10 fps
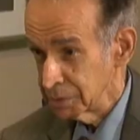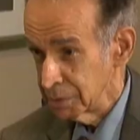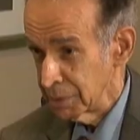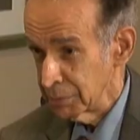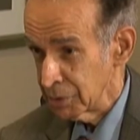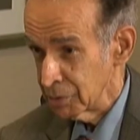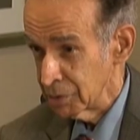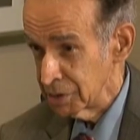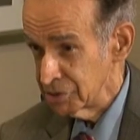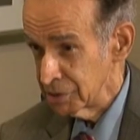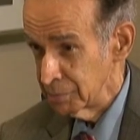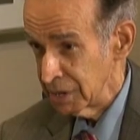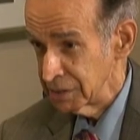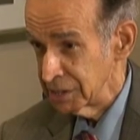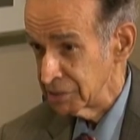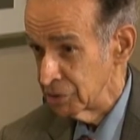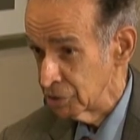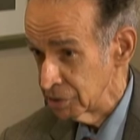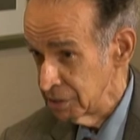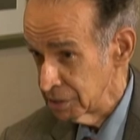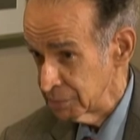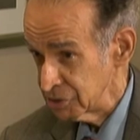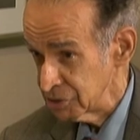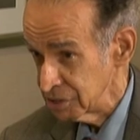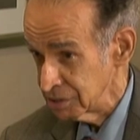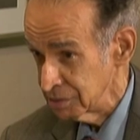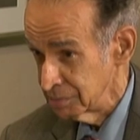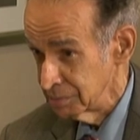But remember, original man did not need a machine.